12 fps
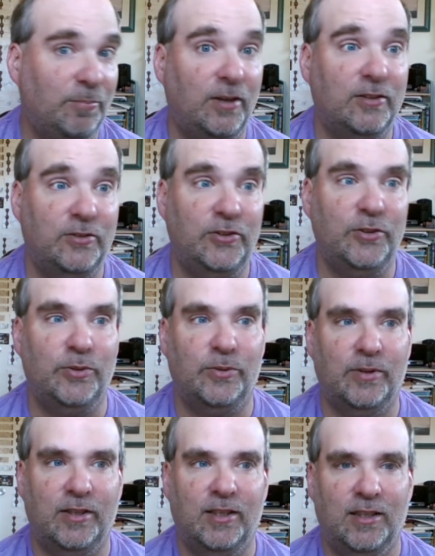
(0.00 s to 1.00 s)
she's been
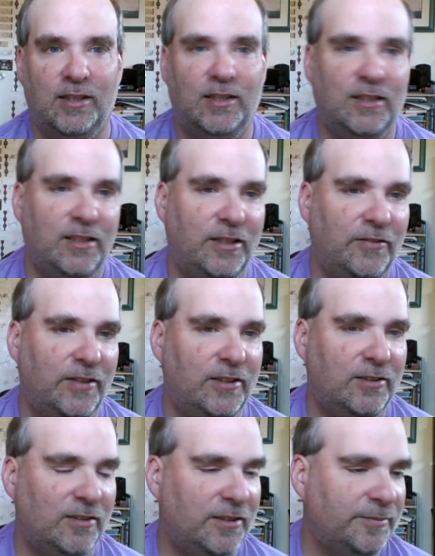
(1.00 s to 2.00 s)
having with Corey
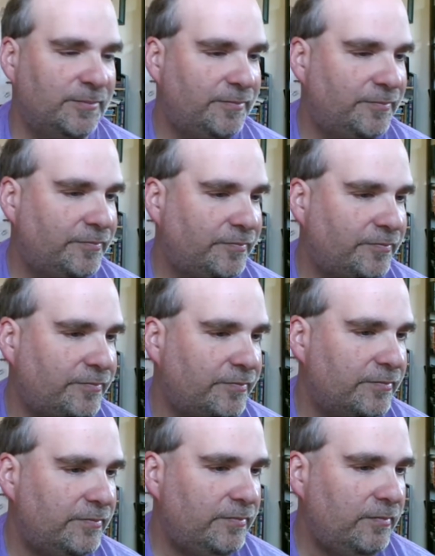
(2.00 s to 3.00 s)
Graves. So I do want to
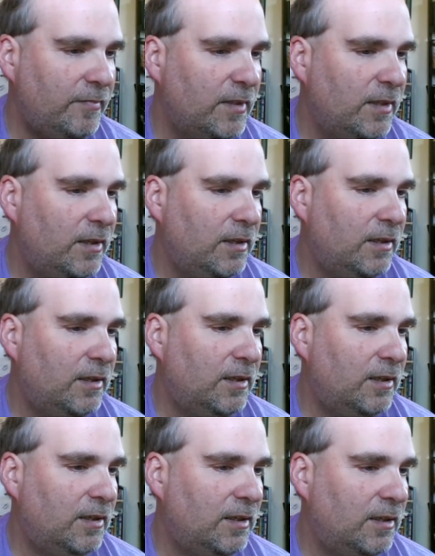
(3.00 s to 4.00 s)
see that
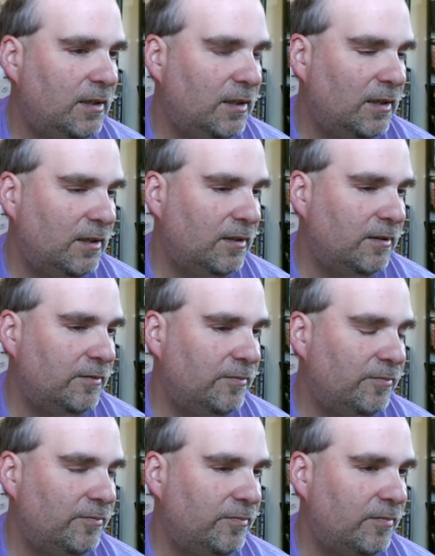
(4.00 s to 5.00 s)
live sex
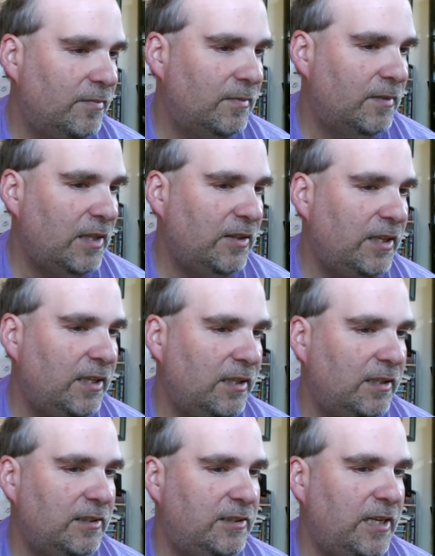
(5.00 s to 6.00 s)
celebration.
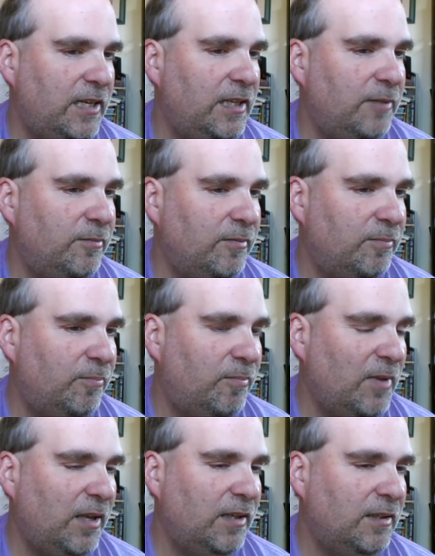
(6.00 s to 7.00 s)
Again, part two,
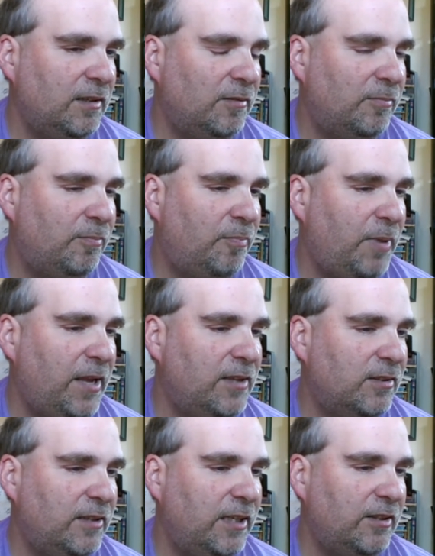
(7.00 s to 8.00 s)
eventually.